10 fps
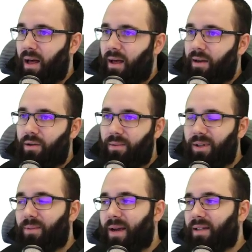Uh, go with
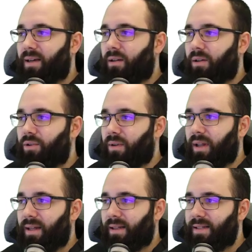the rectangle tool,
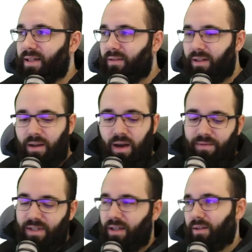and let's give it an
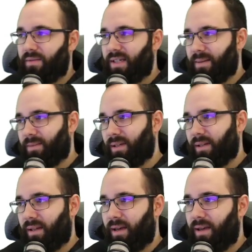offset of something
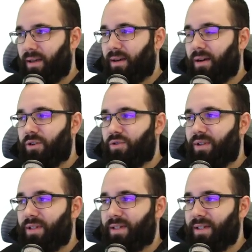like one
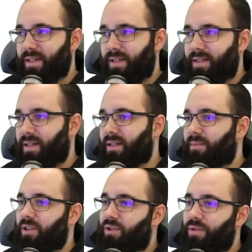hundred sixty
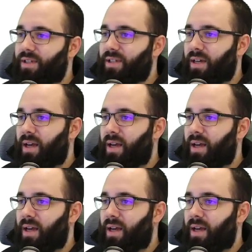centimeters,